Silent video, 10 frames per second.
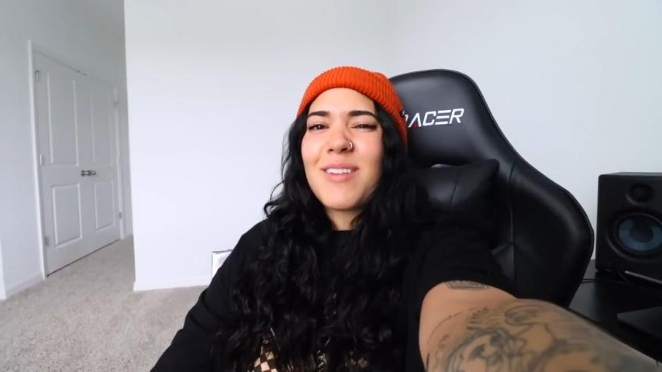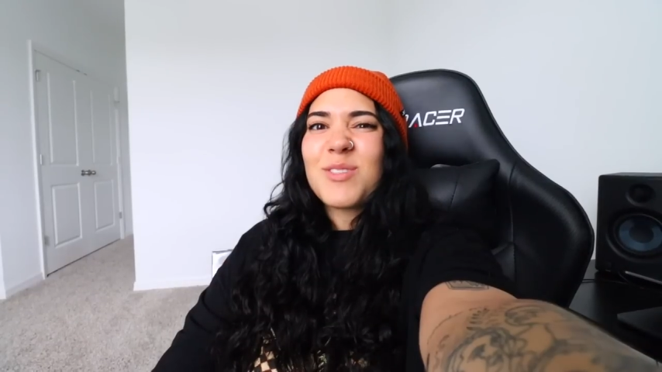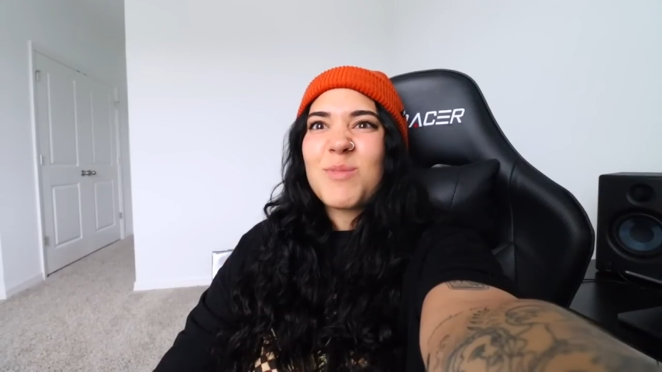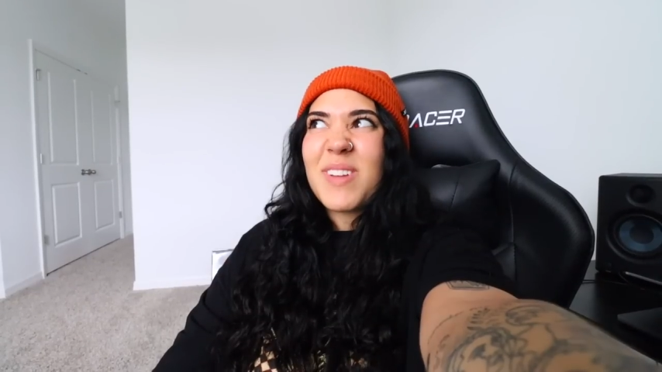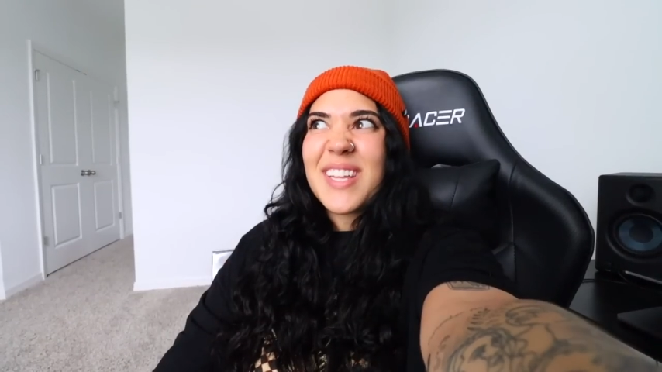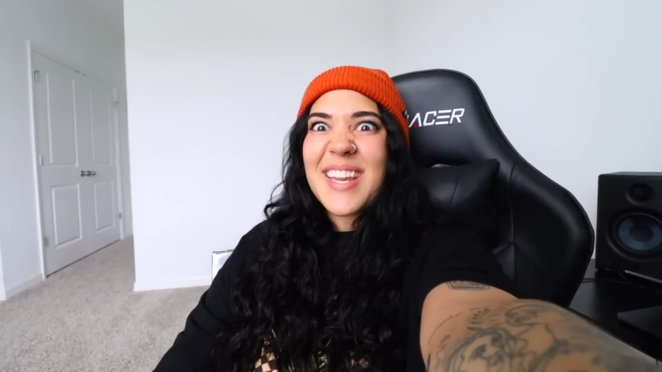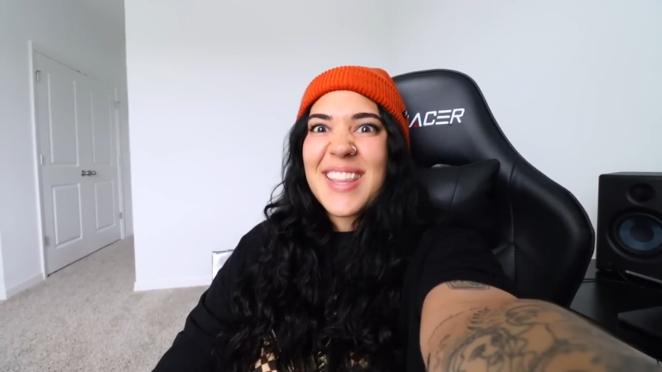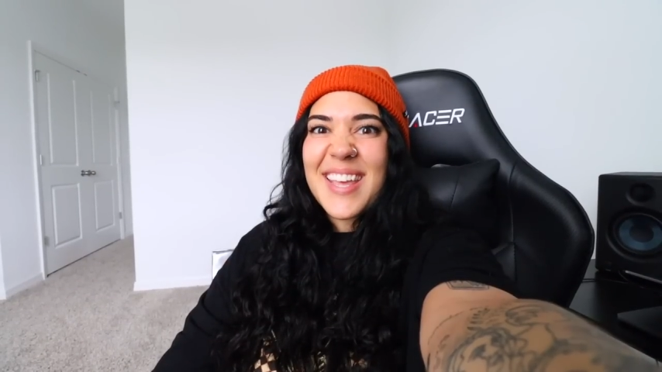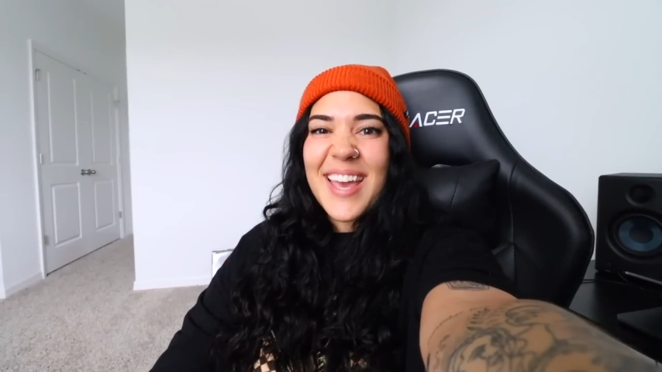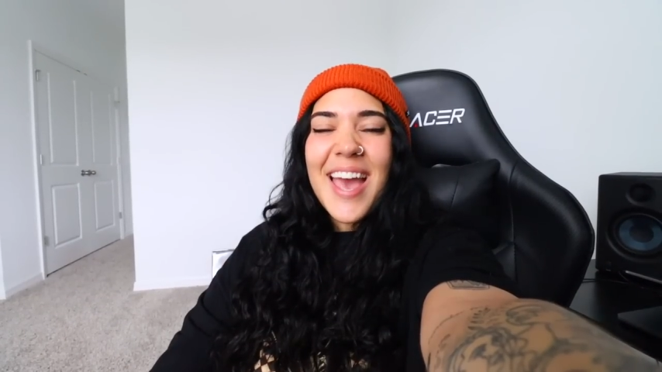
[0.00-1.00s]
I don't smell
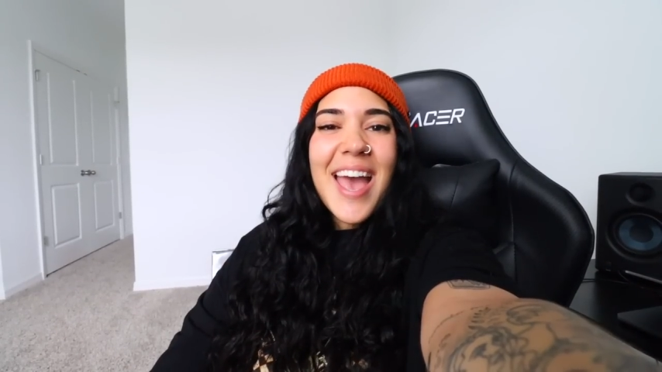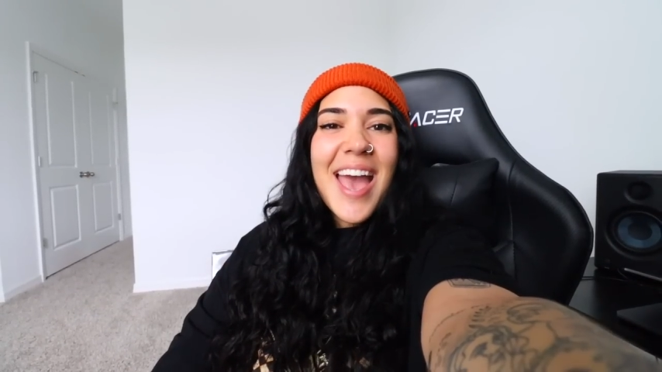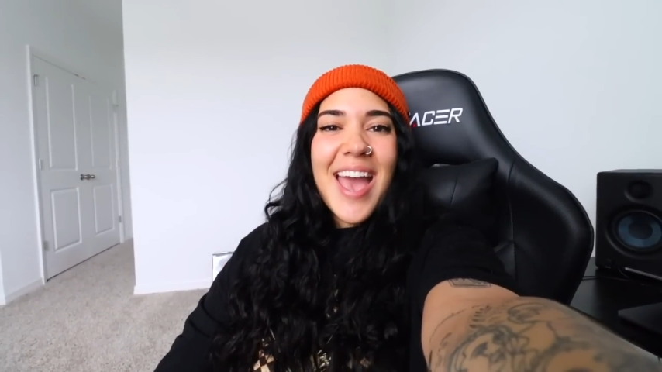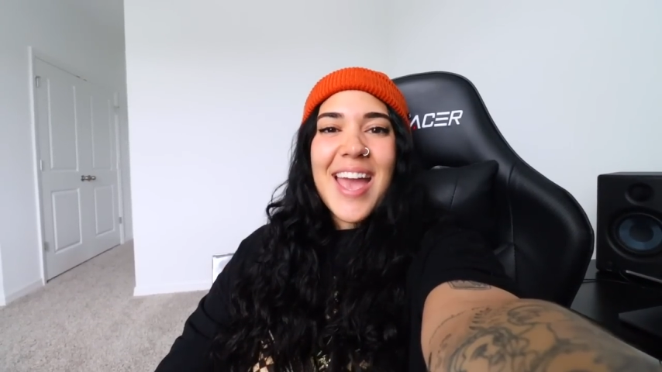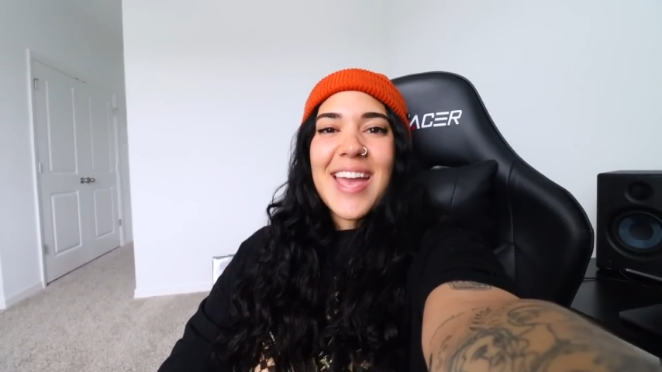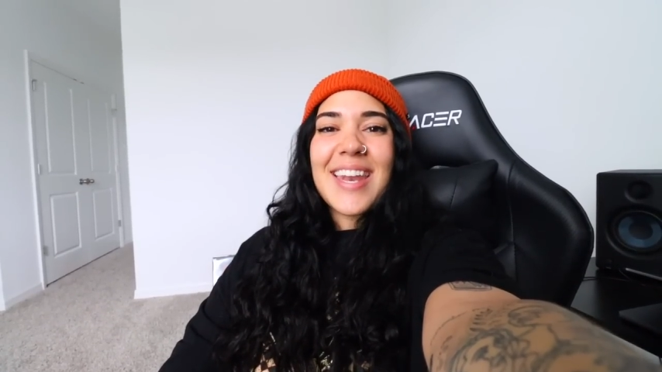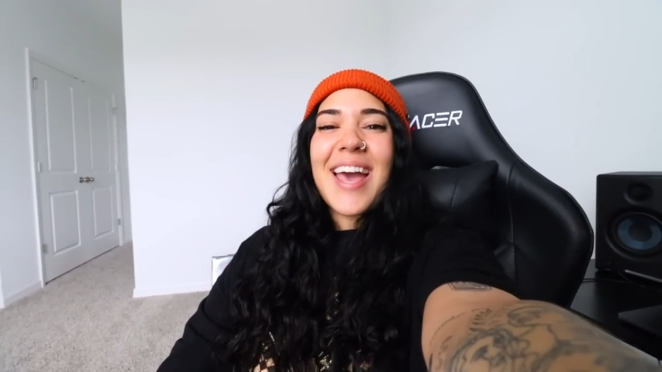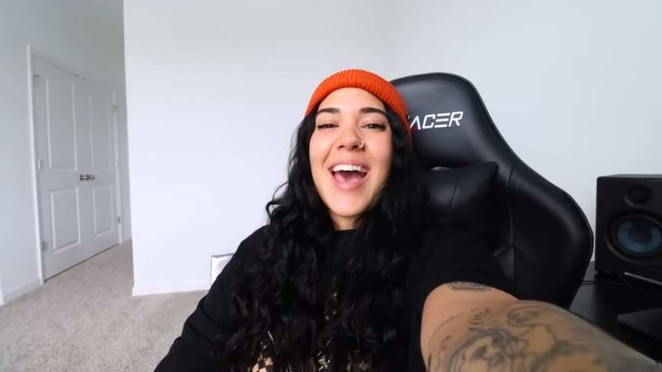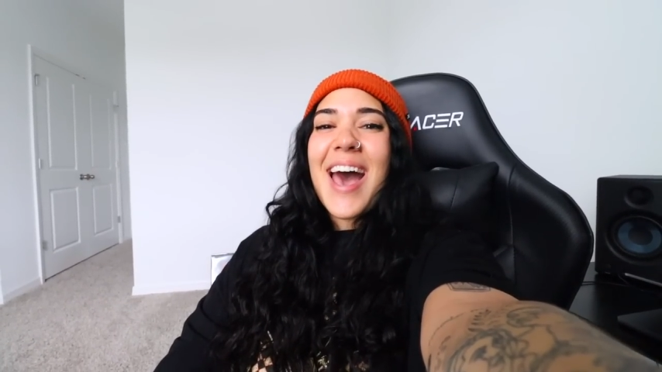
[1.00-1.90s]
anything. And